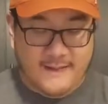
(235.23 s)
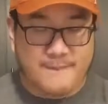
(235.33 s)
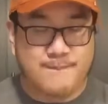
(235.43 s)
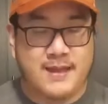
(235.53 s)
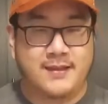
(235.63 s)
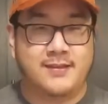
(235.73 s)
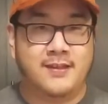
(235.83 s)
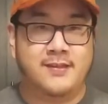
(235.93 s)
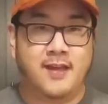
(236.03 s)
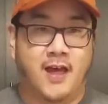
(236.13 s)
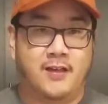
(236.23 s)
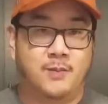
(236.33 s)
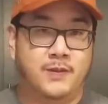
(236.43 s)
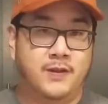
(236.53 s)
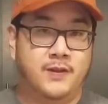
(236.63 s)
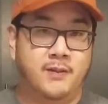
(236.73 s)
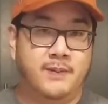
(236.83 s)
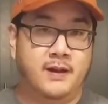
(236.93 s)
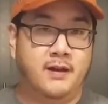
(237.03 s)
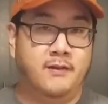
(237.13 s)
mix the sauce with a little
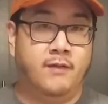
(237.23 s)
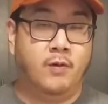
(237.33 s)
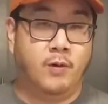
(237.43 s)
bit of